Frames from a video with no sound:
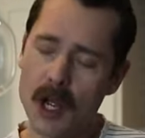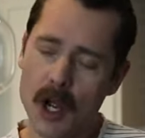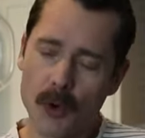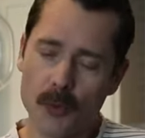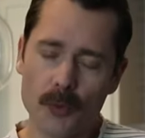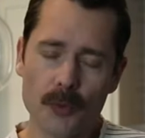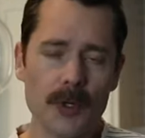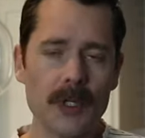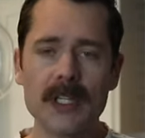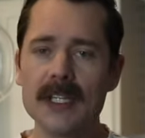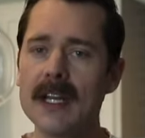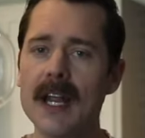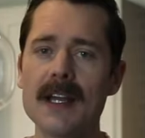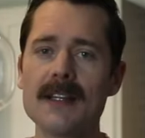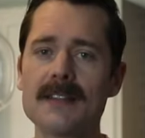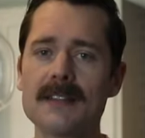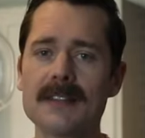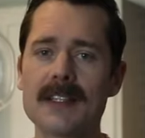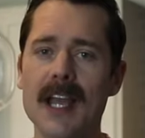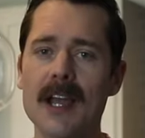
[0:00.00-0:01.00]
A really
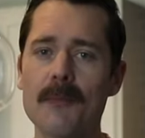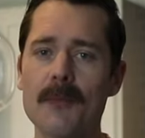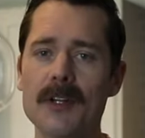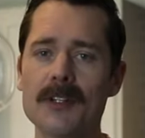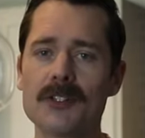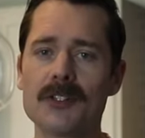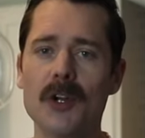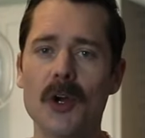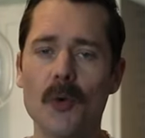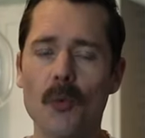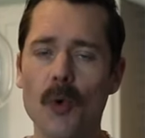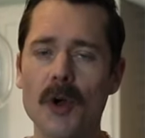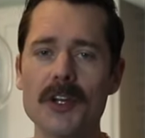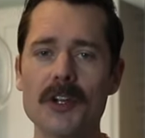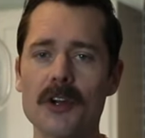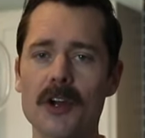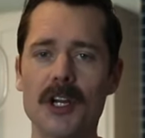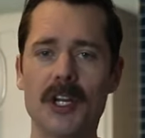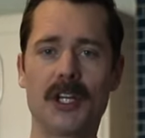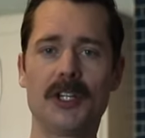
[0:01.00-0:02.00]
nice sandwich, one
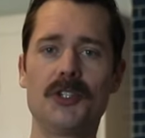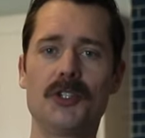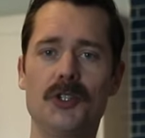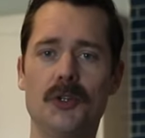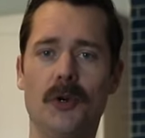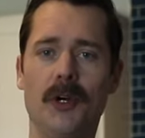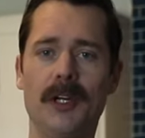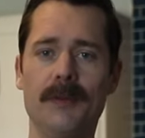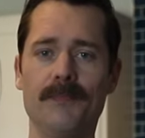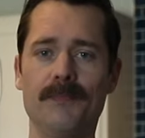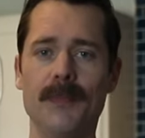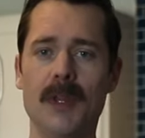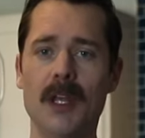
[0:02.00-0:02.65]
you're gonna enjoy.